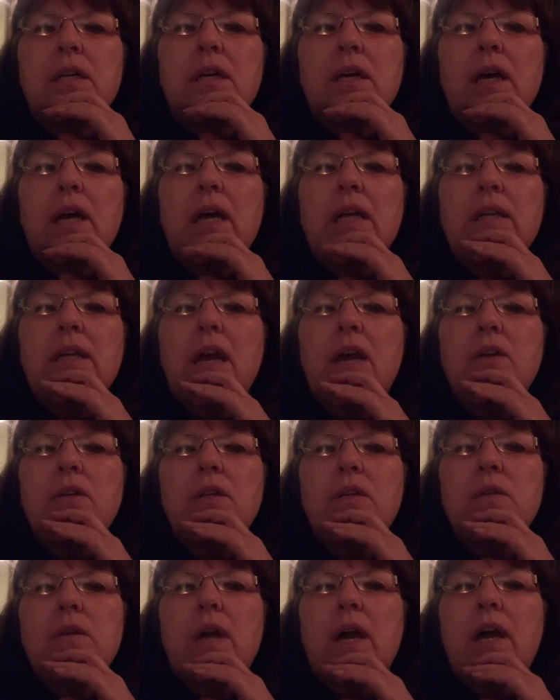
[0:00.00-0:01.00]
I know
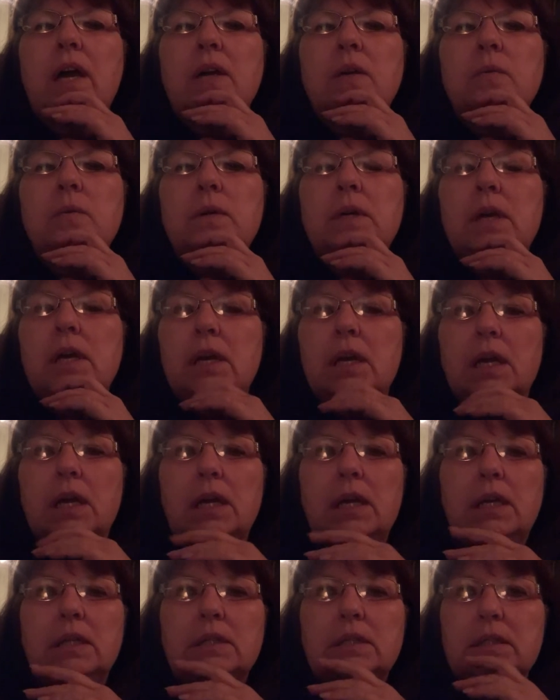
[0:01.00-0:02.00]
you know.
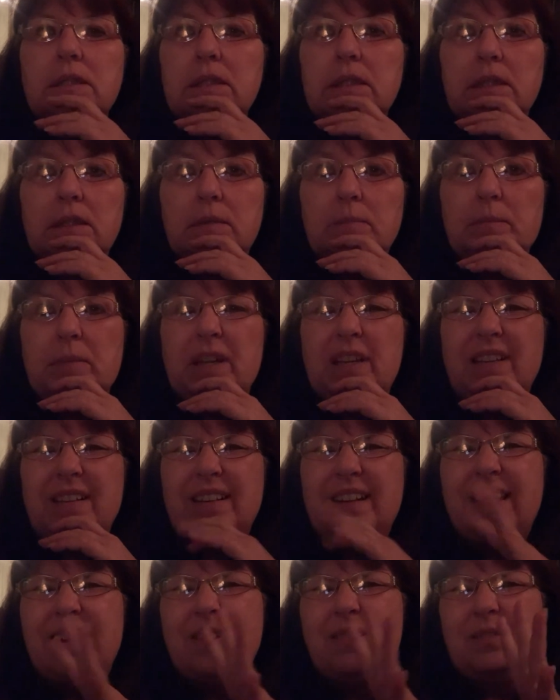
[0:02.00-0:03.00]
But
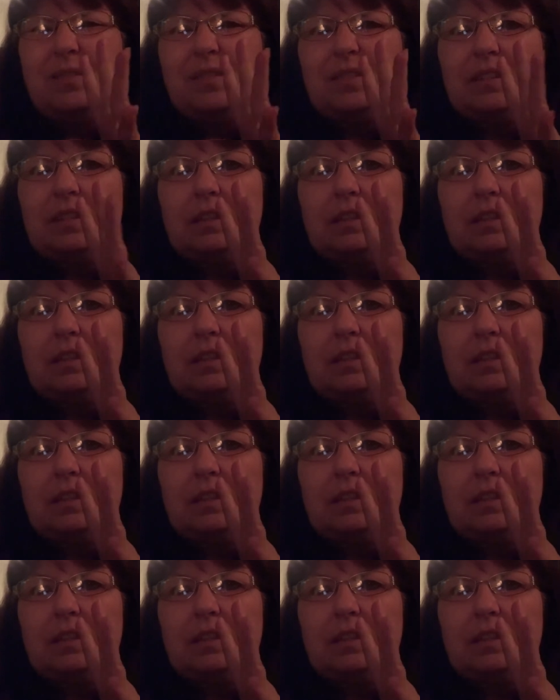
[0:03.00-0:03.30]
now,